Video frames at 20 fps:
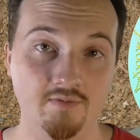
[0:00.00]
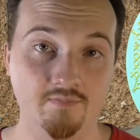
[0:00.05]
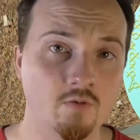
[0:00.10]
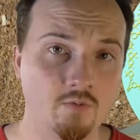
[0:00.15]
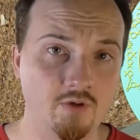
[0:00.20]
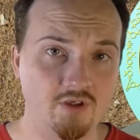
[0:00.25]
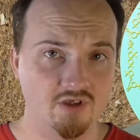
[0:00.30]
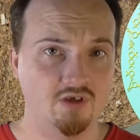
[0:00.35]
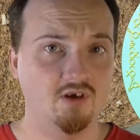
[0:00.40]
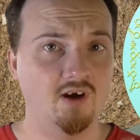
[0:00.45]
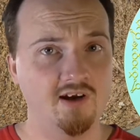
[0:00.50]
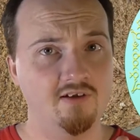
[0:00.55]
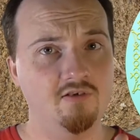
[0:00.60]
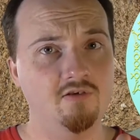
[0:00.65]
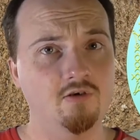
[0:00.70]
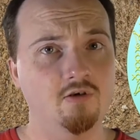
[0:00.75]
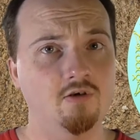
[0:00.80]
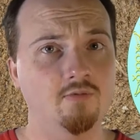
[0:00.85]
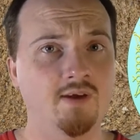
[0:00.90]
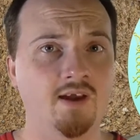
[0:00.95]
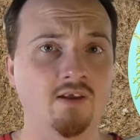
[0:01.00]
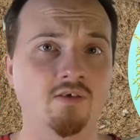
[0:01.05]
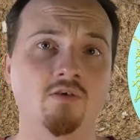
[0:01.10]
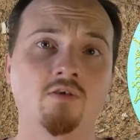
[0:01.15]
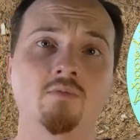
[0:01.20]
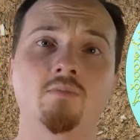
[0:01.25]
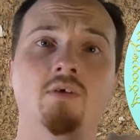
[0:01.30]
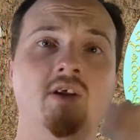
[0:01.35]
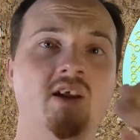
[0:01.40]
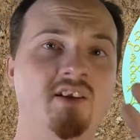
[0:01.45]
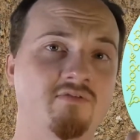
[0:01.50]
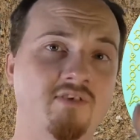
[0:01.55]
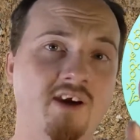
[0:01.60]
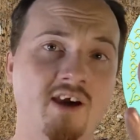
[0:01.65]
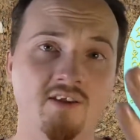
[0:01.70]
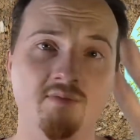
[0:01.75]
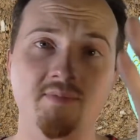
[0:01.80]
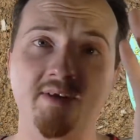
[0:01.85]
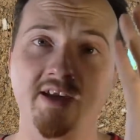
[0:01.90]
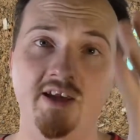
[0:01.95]
Which, I don't know about you, but I'd
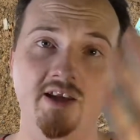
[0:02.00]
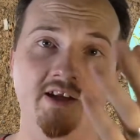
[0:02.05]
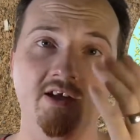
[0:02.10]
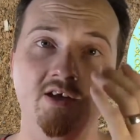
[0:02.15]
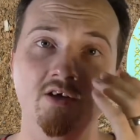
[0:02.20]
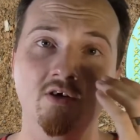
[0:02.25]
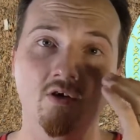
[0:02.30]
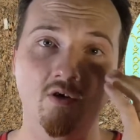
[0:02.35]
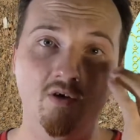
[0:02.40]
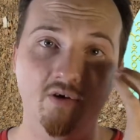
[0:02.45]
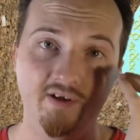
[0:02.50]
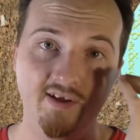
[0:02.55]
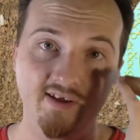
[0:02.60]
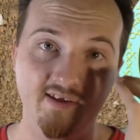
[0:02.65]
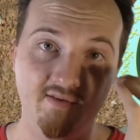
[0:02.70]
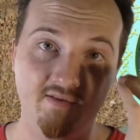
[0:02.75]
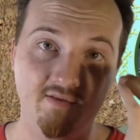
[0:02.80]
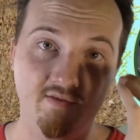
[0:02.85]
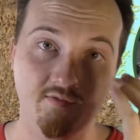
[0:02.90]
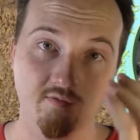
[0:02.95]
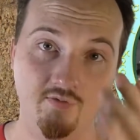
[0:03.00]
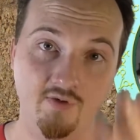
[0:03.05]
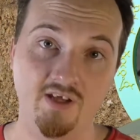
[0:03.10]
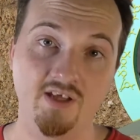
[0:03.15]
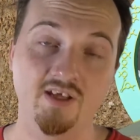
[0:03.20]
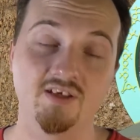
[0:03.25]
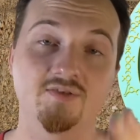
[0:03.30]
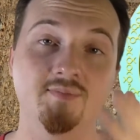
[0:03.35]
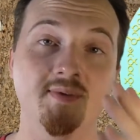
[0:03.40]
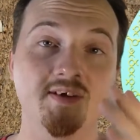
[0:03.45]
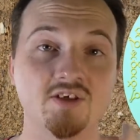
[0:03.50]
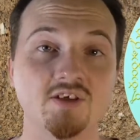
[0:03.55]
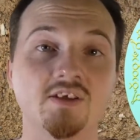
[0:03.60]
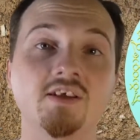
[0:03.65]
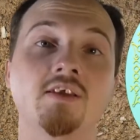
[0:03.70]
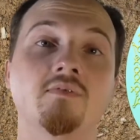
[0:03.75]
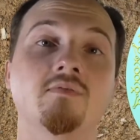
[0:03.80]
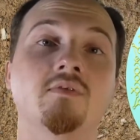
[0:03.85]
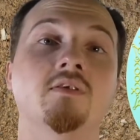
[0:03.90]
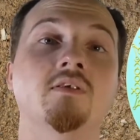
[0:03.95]
rather be hitting on a 3, especially
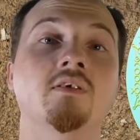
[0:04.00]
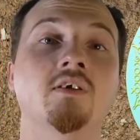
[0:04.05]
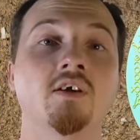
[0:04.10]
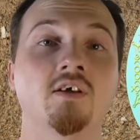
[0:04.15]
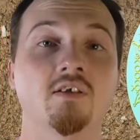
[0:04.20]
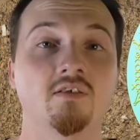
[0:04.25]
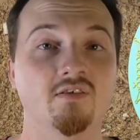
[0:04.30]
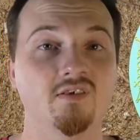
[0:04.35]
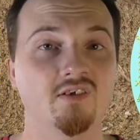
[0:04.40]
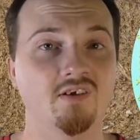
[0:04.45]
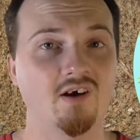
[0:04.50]
given that